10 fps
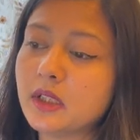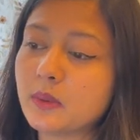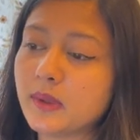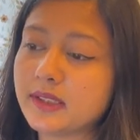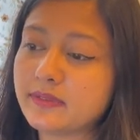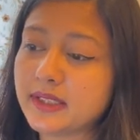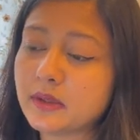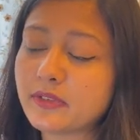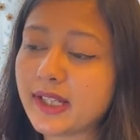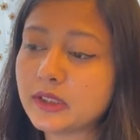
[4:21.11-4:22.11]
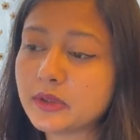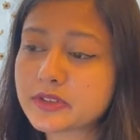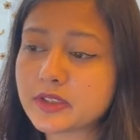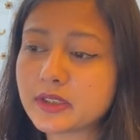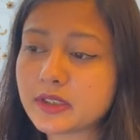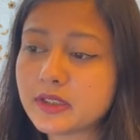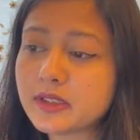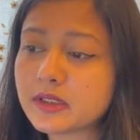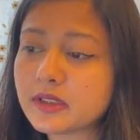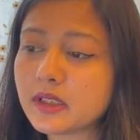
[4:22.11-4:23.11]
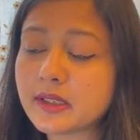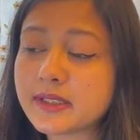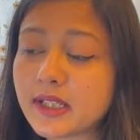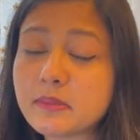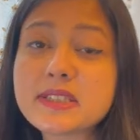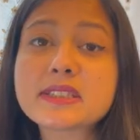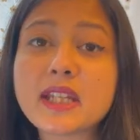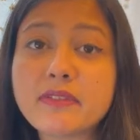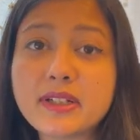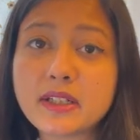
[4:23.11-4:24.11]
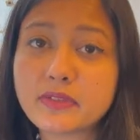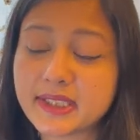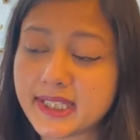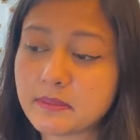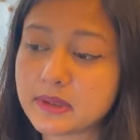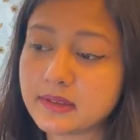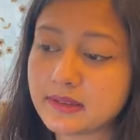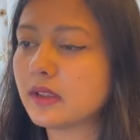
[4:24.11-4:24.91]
While when a value is returned, it can be saved in a variable.